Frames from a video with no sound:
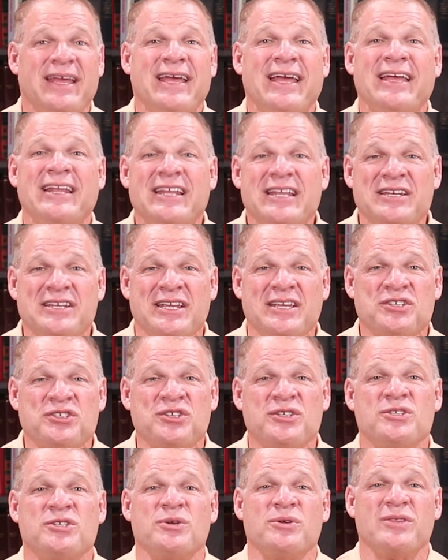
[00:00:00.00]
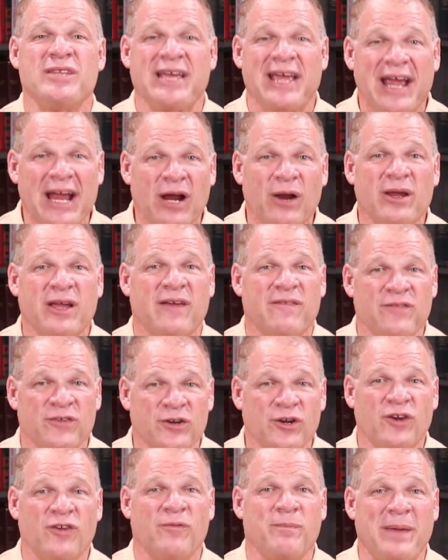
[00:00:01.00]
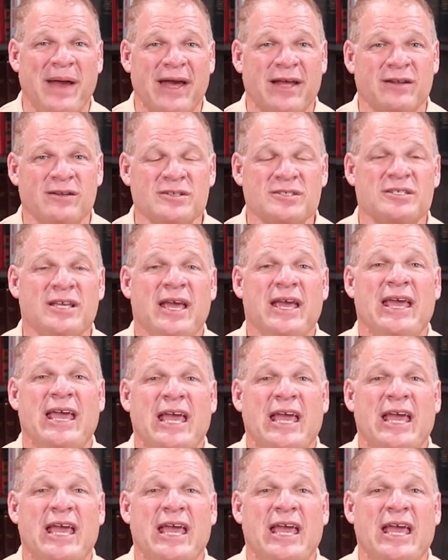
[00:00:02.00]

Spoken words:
In addition to the area for Nerf battles,